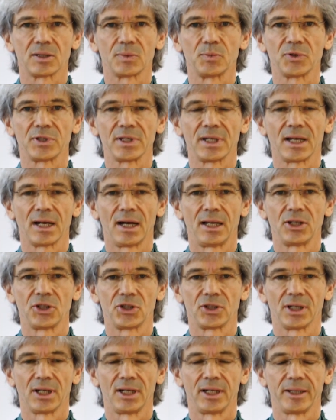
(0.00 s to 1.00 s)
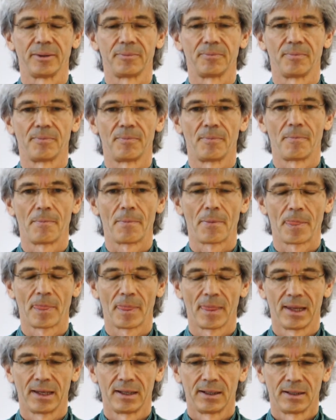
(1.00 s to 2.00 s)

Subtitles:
A further stage is not